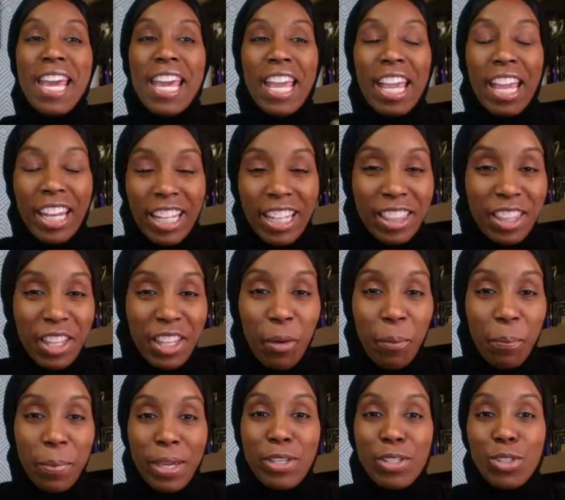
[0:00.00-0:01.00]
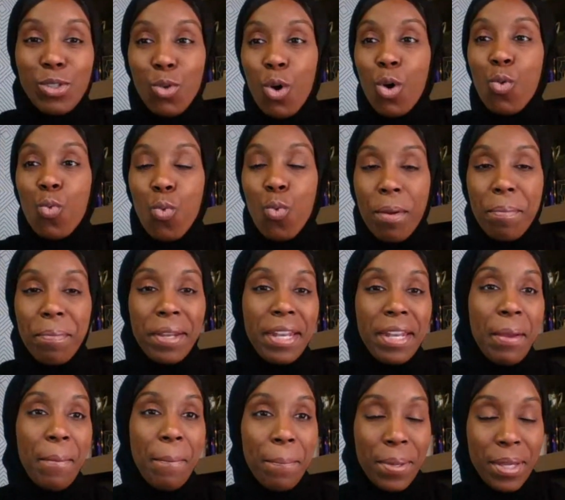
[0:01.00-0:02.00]
Anything based on women
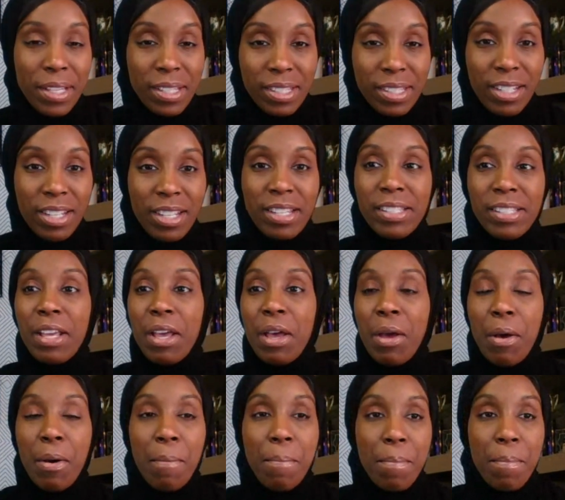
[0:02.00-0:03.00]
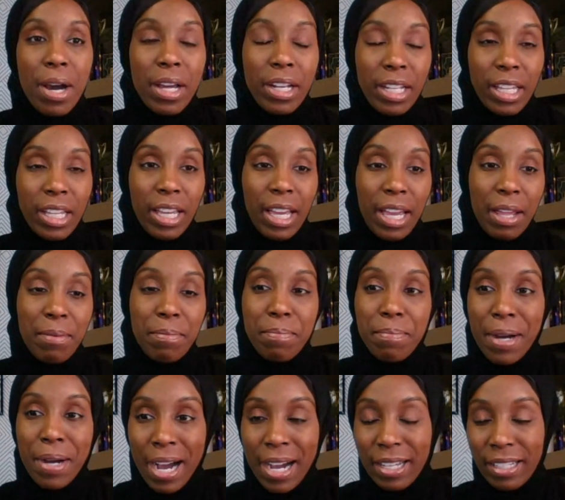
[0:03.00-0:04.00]
in business, money, and
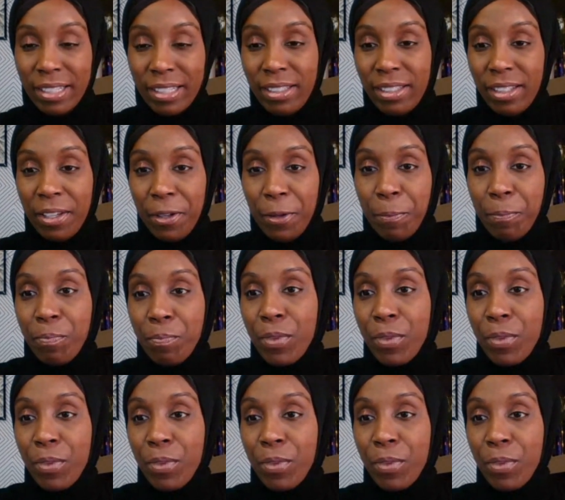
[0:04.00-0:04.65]
mindset.